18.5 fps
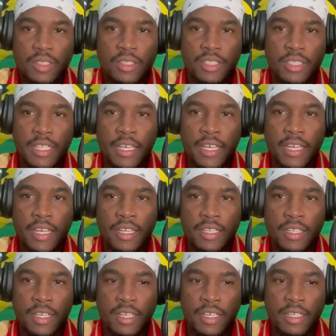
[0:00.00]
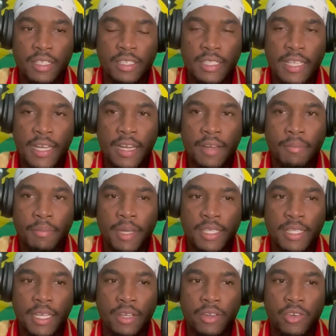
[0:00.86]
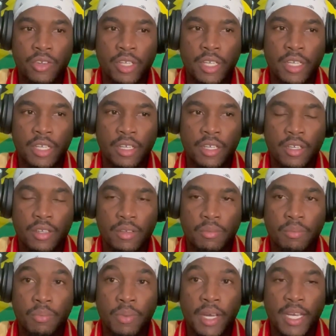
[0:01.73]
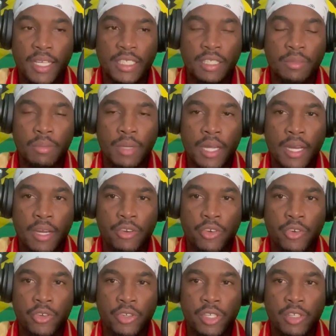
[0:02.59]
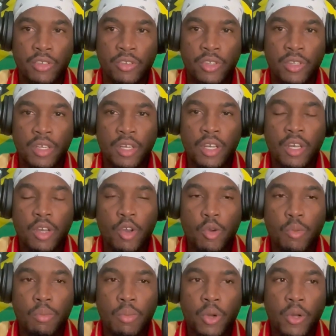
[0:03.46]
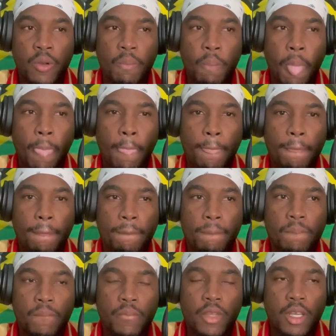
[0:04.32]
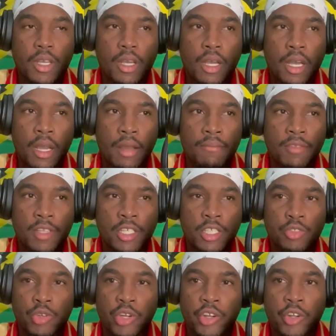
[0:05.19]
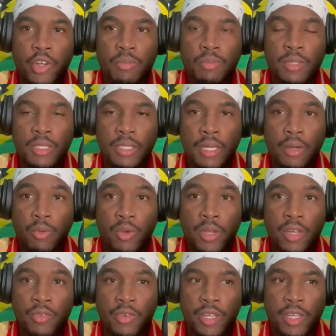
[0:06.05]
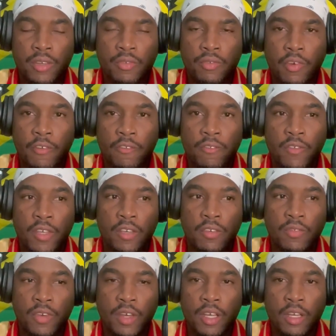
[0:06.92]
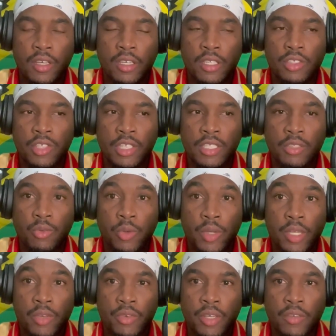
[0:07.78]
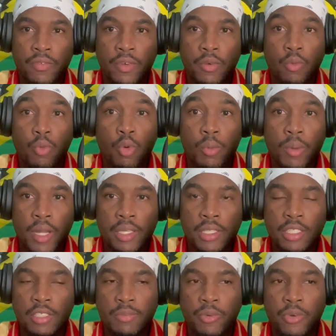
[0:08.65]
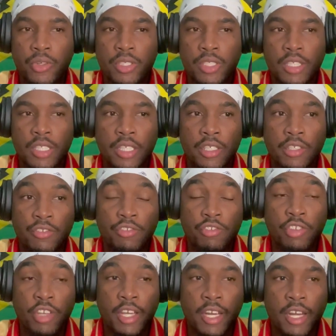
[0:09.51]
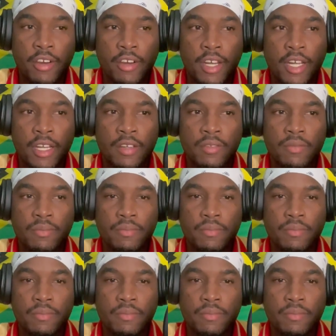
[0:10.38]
the style of pattern how they pass the ball around. But this World Cup is a win-win for FIFA. It was a win-win for women's sports in general.